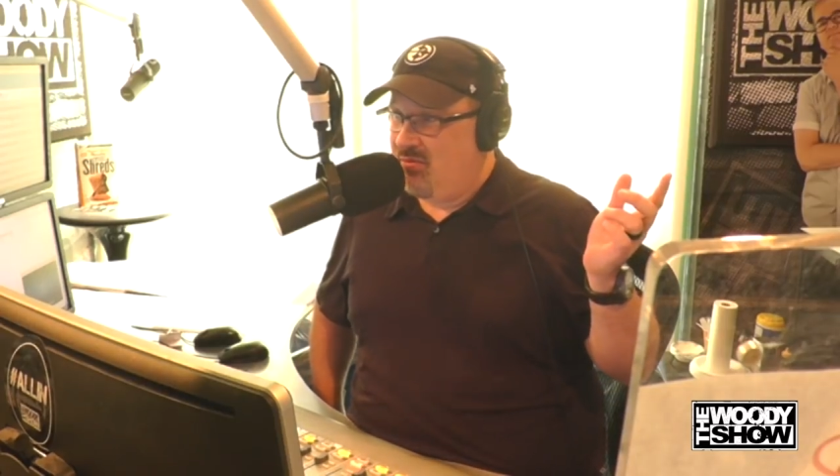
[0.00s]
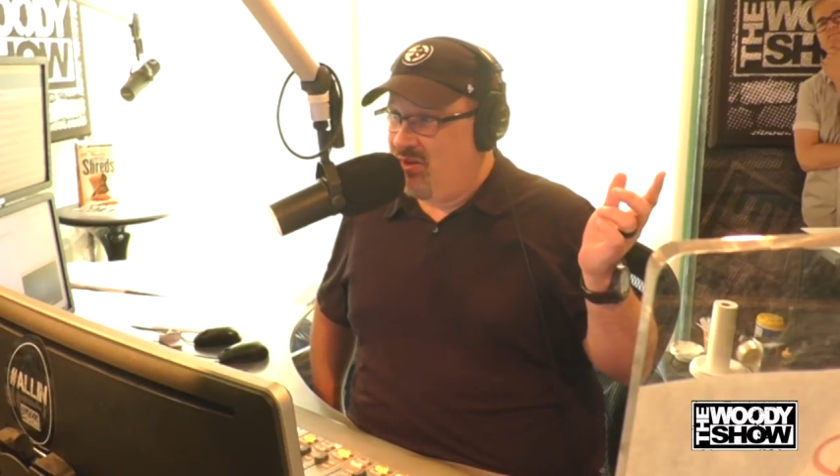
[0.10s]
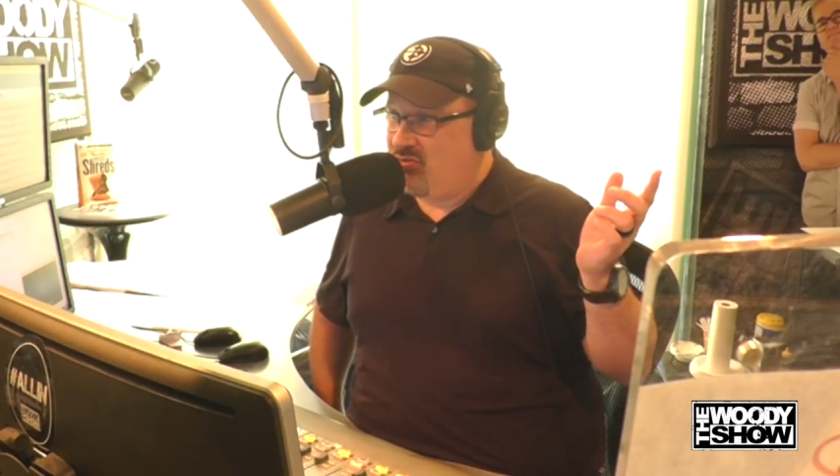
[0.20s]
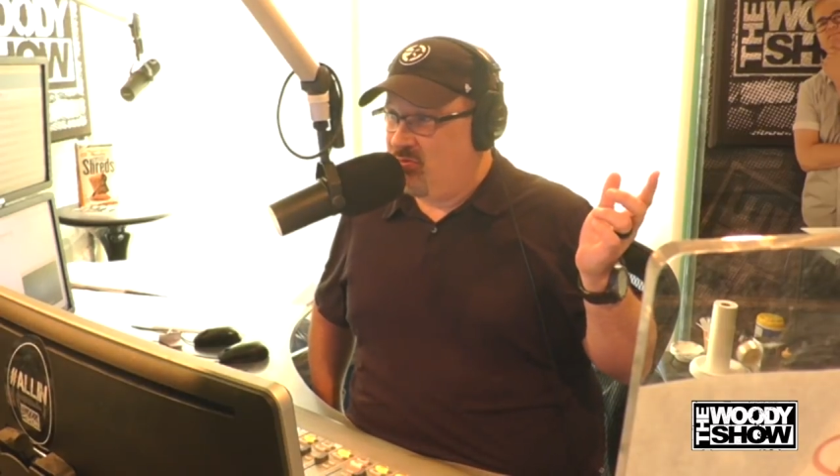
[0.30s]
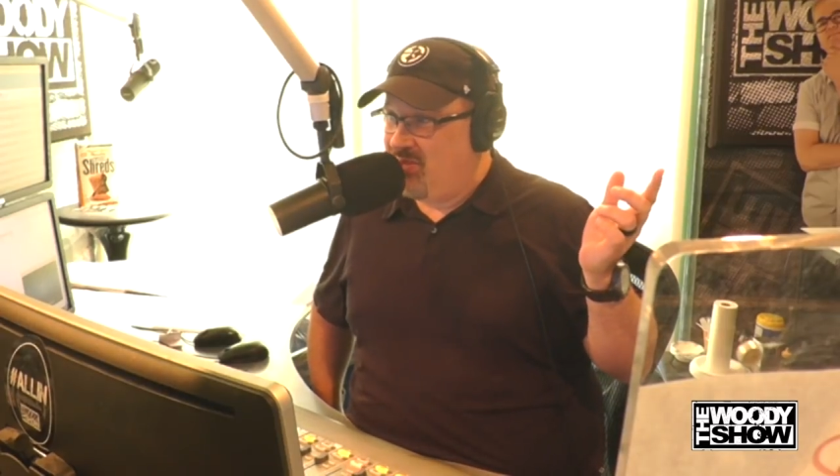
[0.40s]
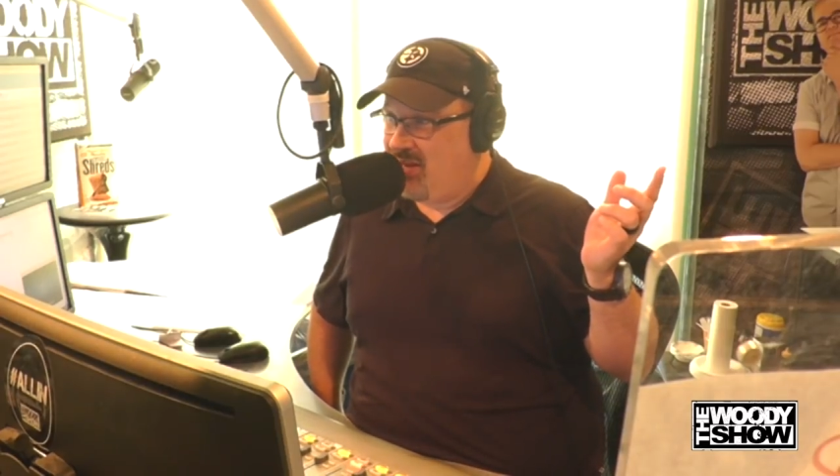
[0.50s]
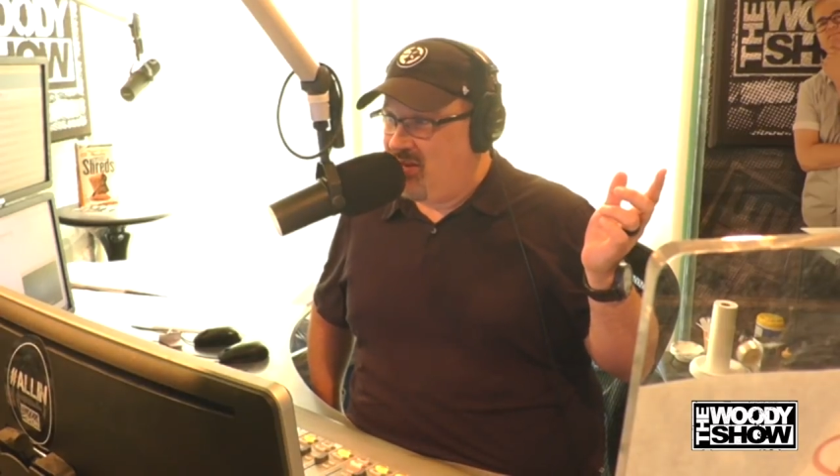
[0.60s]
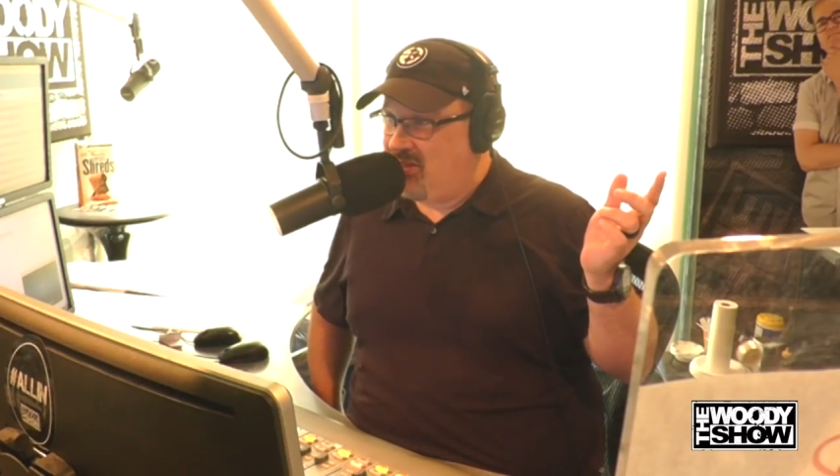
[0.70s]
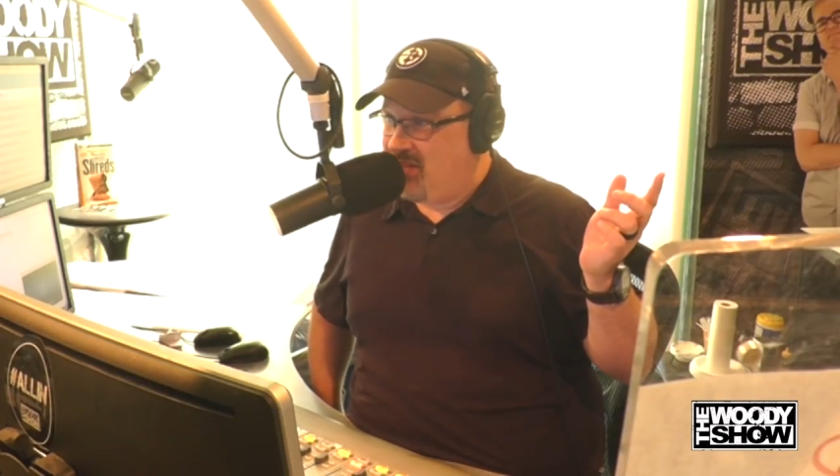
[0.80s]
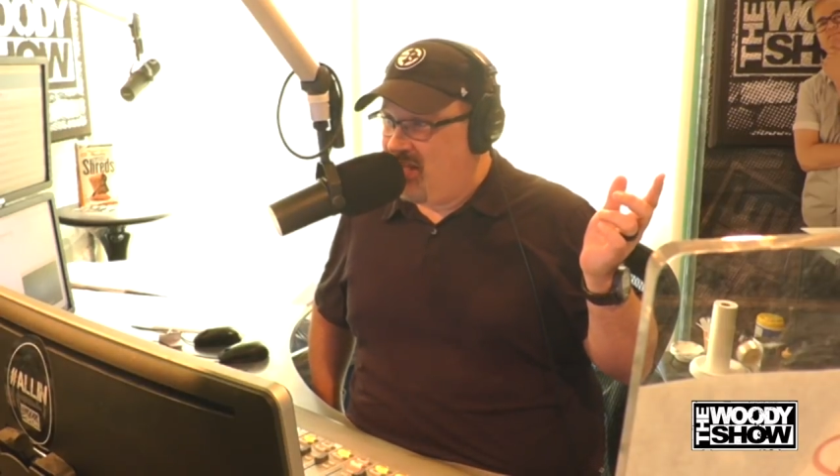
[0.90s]
in the restroom
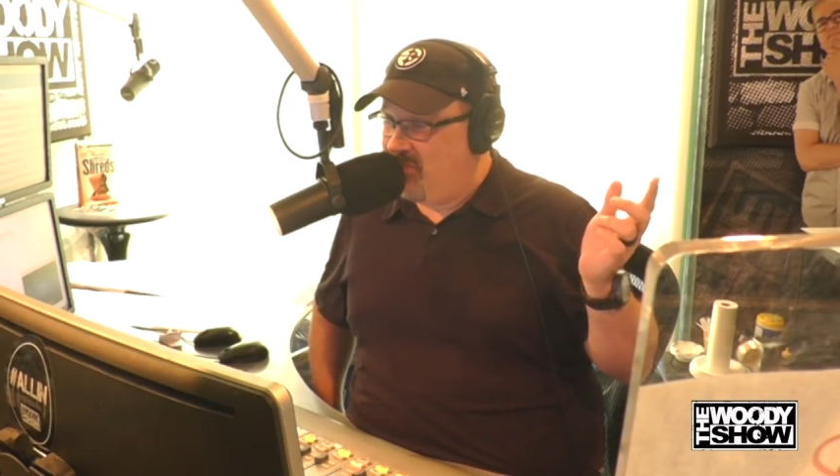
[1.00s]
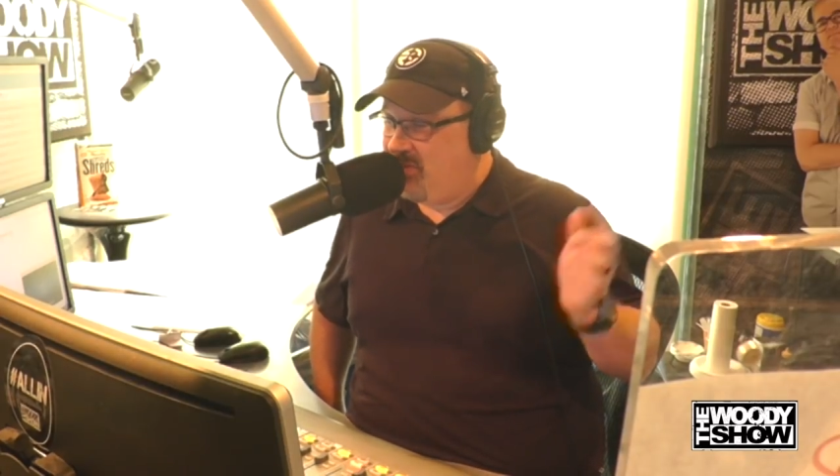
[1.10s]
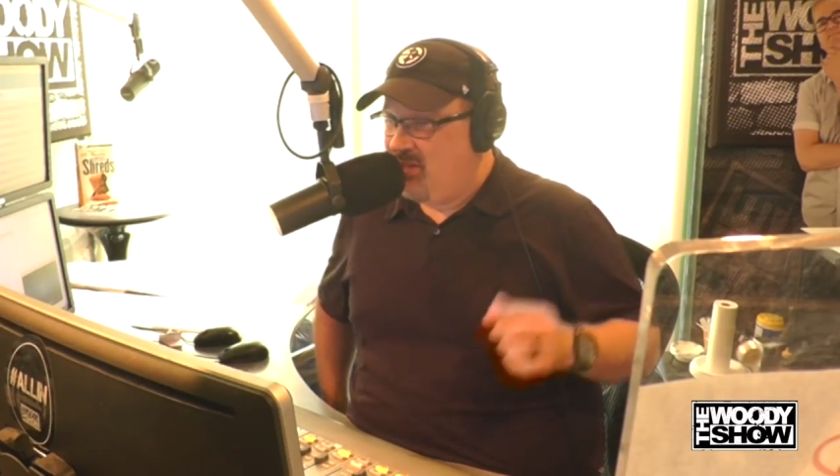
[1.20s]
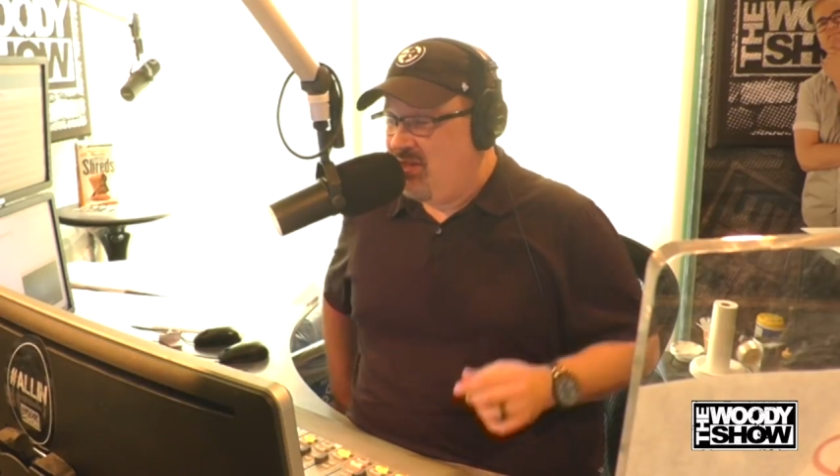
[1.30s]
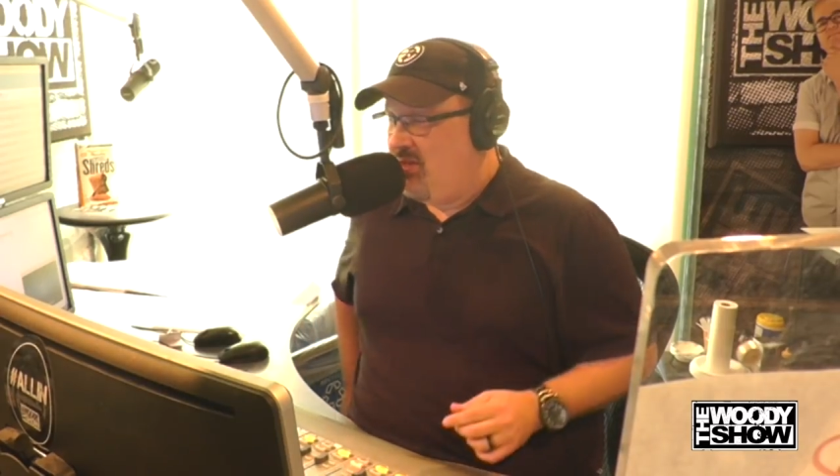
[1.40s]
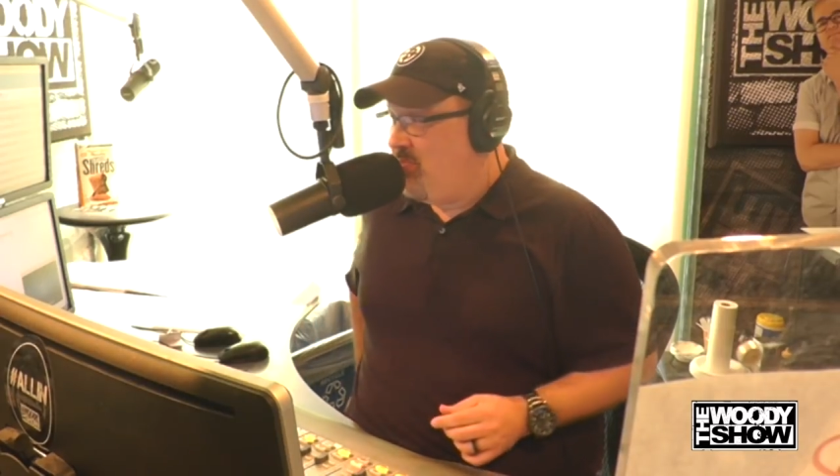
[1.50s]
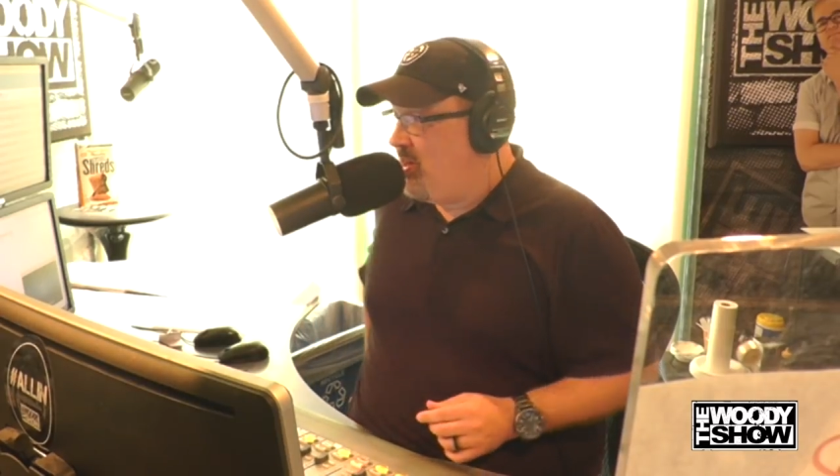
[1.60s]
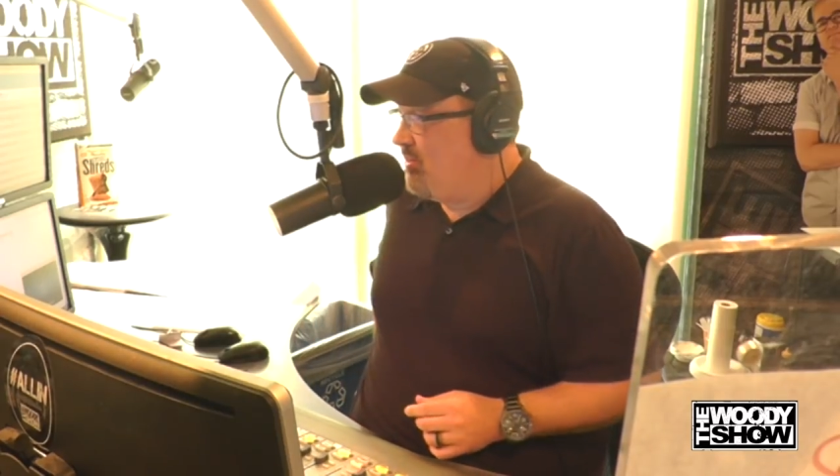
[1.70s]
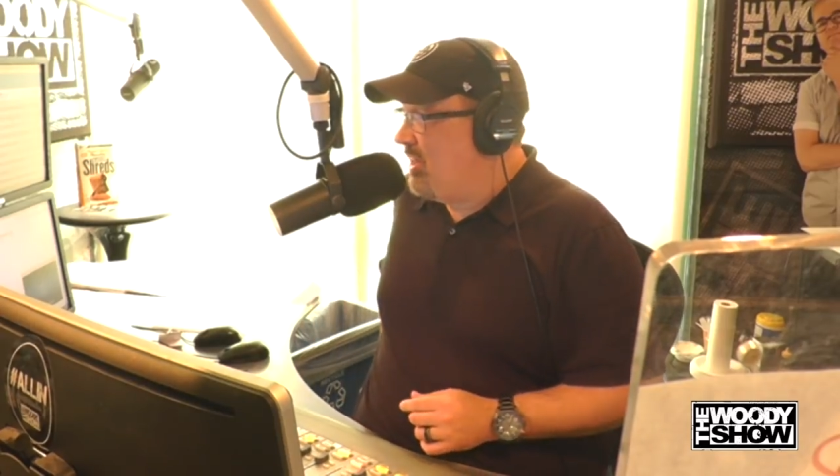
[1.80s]
taking a dump. Because